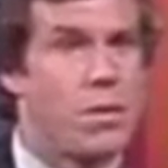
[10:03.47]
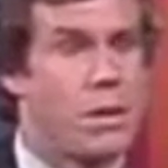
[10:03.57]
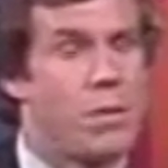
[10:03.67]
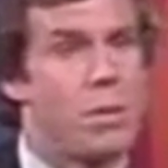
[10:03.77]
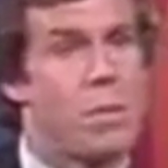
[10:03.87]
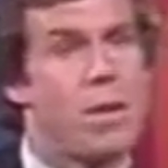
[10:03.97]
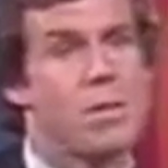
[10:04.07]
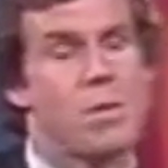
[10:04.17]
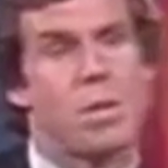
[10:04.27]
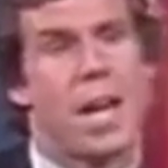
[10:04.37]
of you
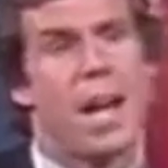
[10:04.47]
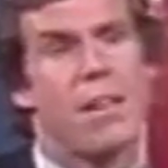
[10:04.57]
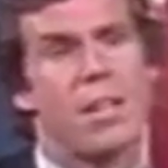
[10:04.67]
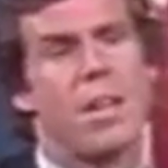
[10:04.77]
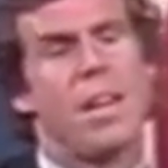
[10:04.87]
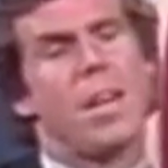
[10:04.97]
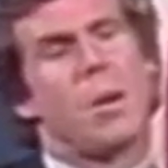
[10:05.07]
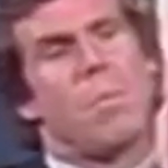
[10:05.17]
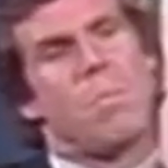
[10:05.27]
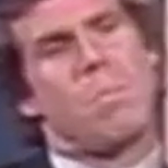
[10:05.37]
and of your parents, a
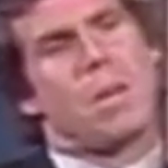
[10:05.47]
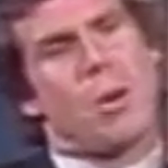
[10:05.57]
reality.